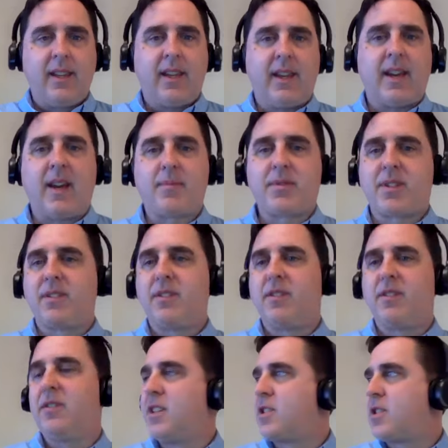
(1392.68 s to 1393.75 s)
Yeah,
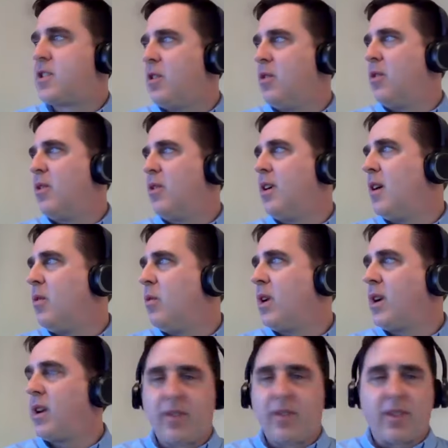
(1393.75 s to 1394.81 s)
absolutely. So uh,
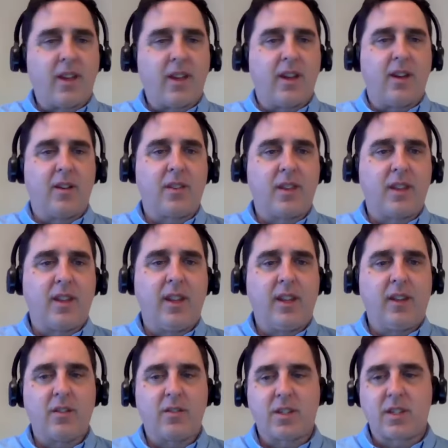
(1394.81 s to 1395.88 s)
one of the the
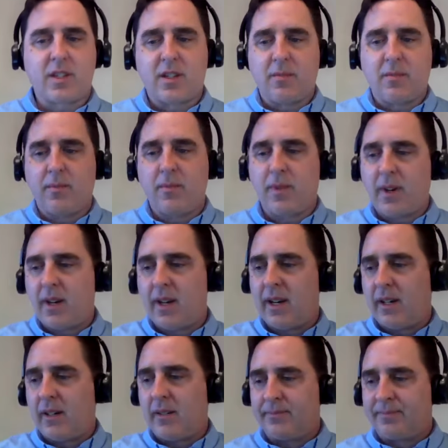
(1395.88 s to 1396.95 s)
ecosystem
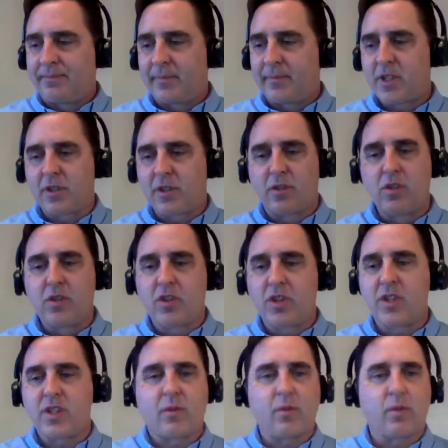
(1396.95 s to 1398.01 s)
um,
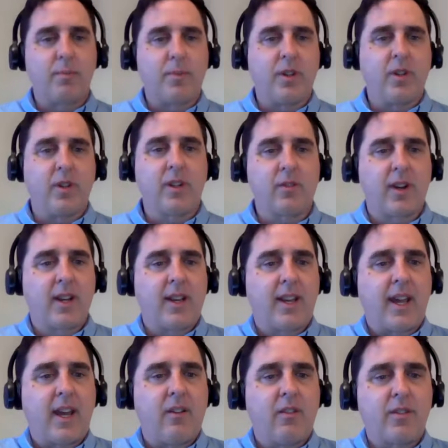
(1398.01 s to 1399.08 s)
solutions that we're building right
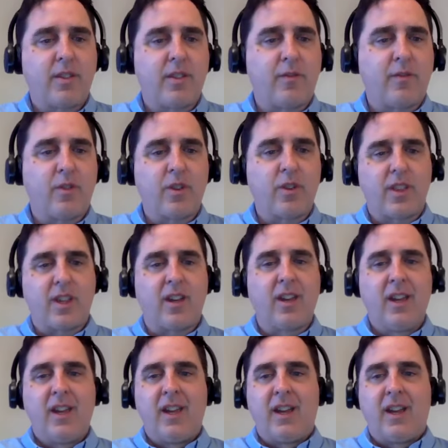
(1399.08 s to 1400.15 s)
now with the for
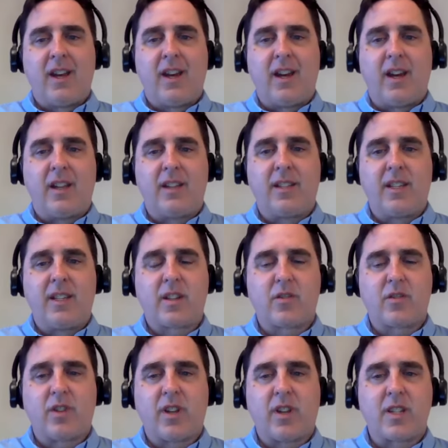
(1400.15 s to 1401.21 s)
the uh,
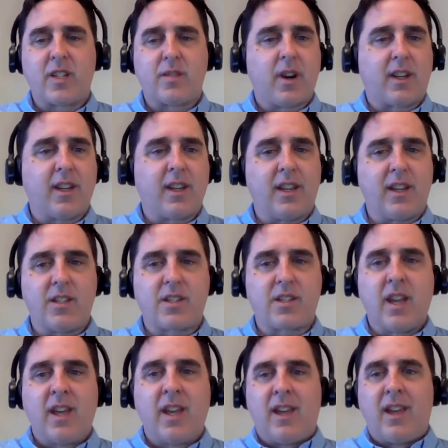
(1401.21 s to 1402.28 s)
decentralized market
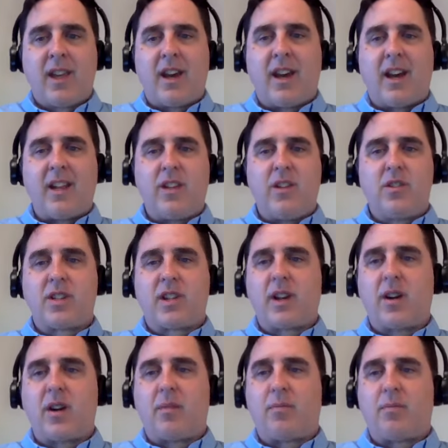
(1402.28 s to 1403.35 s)
is uh,
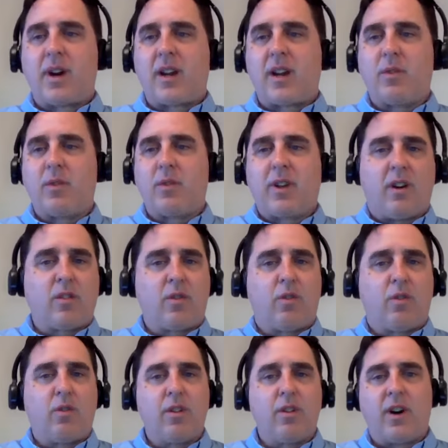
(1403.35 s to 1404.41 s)
using a, a, product we call
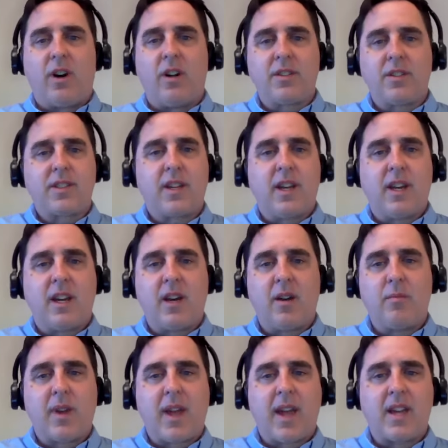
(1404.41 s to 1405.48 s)
CORVAULT
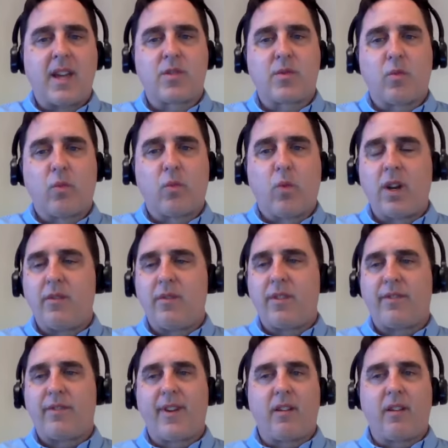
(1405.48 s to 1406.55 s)
um, as one
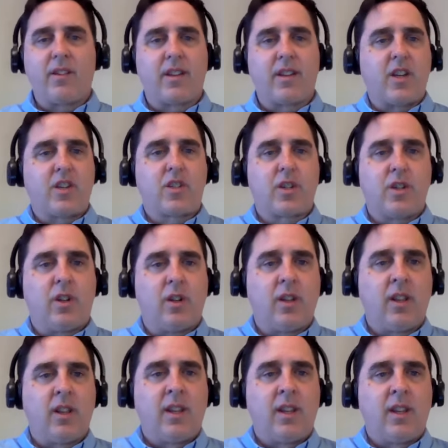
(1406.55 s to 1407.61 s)
of the
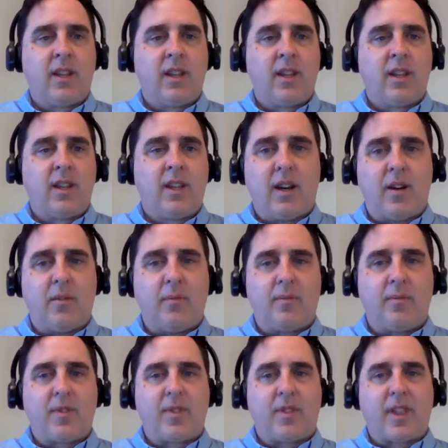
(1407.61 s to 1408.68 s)
foundational
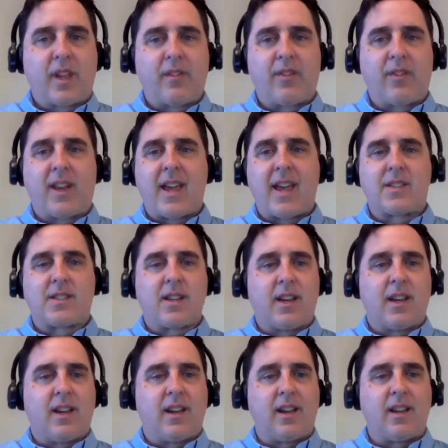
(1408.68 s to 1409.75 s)
um, think of it as
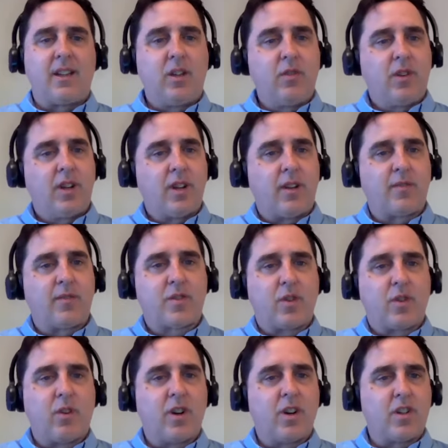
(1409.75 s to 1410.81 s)
a, a unit of
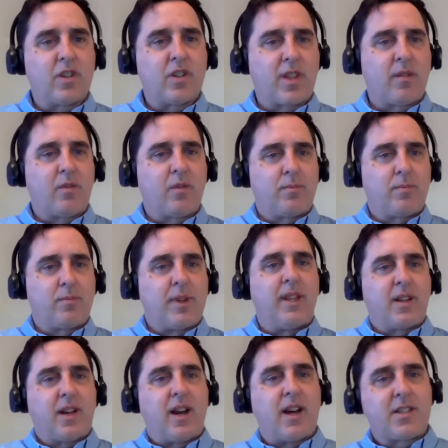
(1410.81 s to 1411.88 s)
storage that would
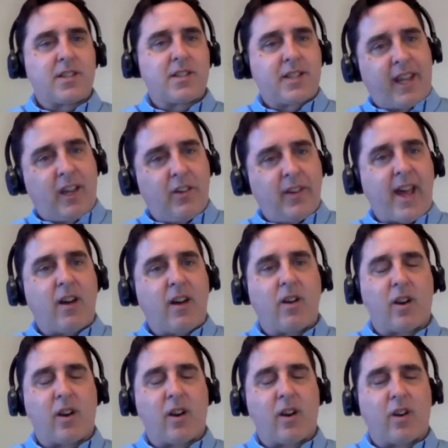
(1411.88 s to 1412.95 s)
be uh, scaled out
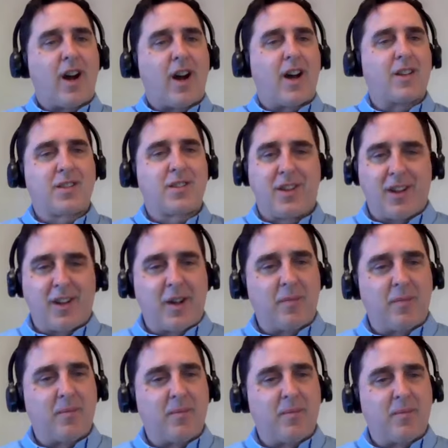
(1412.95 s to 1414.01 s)
across
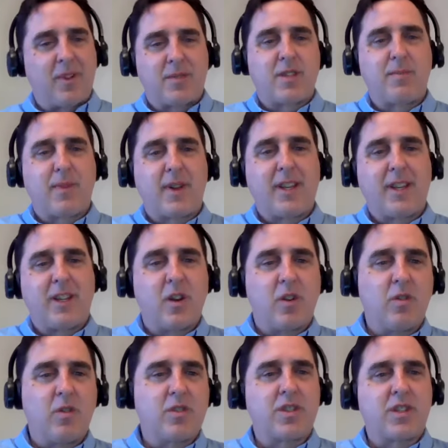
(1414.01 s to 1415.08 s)
um, as, as many
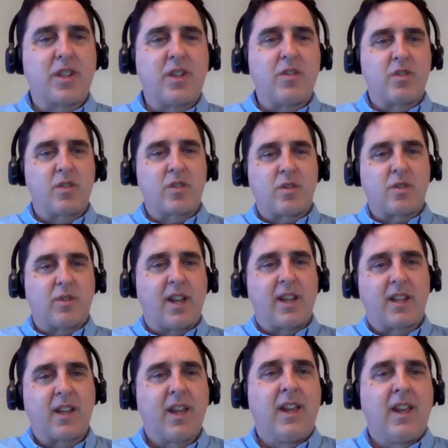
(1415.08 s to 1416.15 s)
nodes as the user would
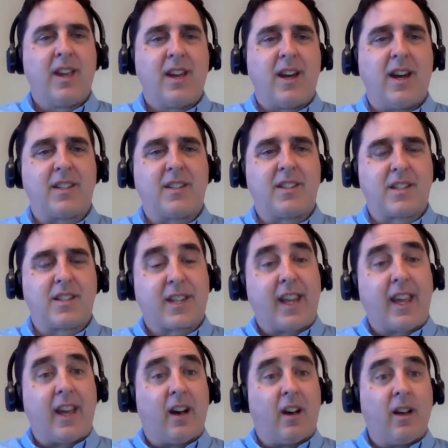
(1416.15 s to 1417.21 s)
like uh, to
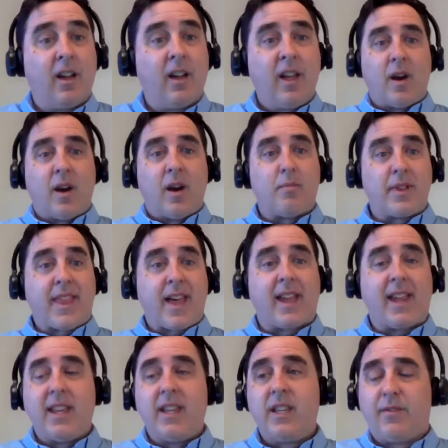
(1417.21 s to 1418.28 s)
scale. Uh, but
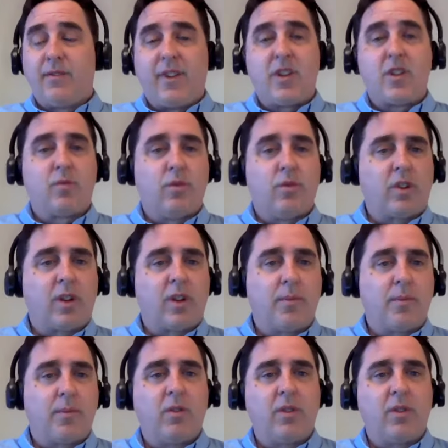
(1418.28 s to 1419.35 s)
that individual
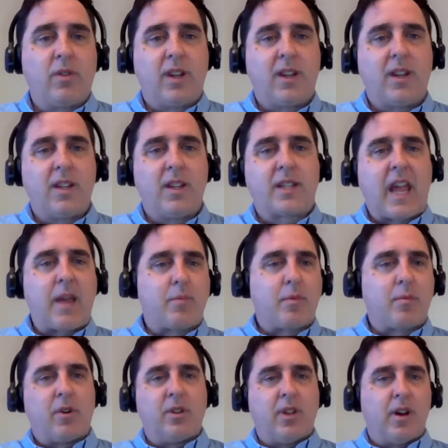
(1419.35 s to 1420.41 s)
component is
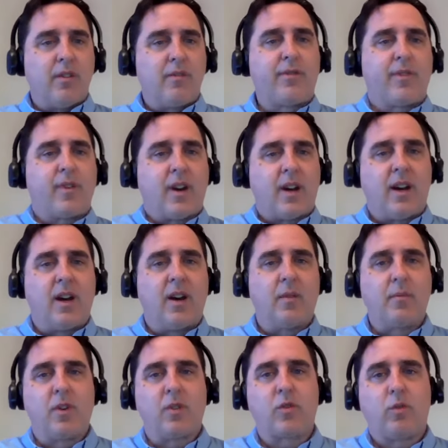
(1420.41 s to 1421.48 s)
capable of
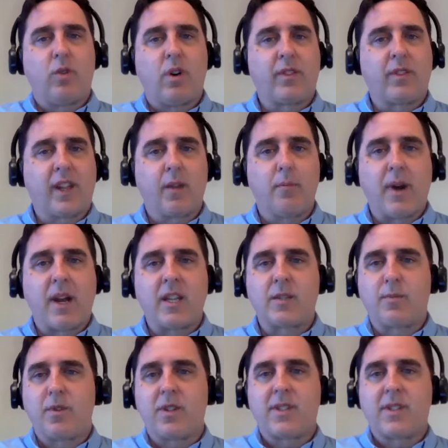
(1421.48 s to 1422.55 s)
um, you know 12
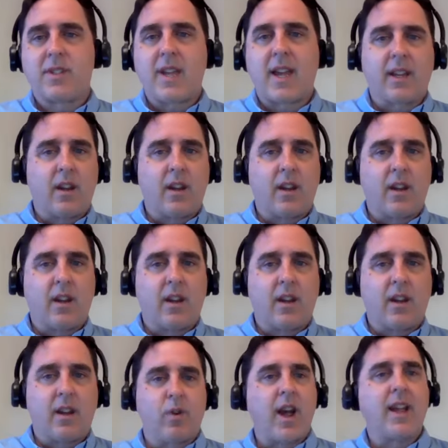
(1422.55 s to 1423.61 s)
gigabytes per second of
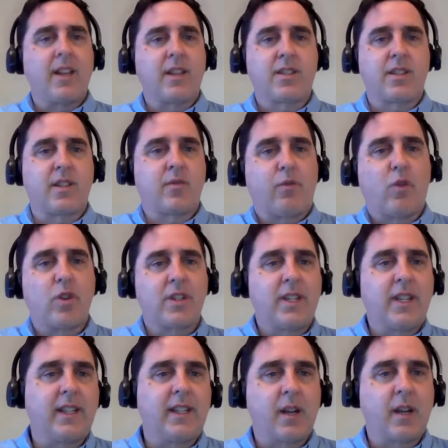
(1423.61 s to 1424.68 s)
writes and
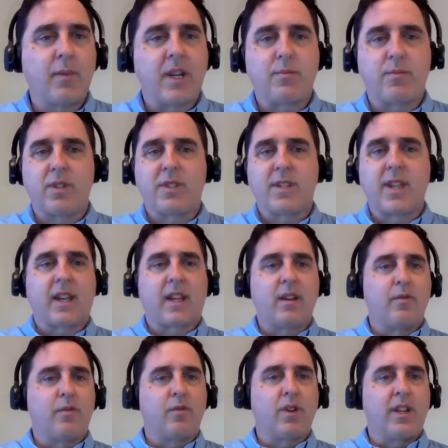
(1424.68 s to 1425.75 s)
14 gigabytes per
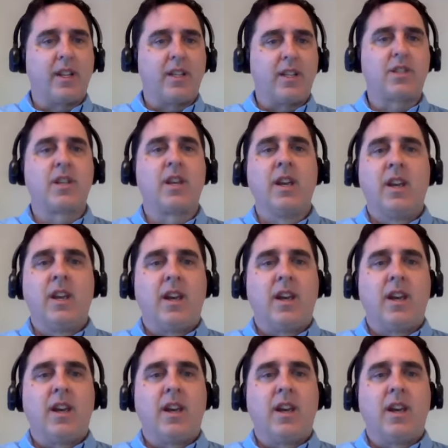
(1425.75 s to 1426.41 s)
second of reads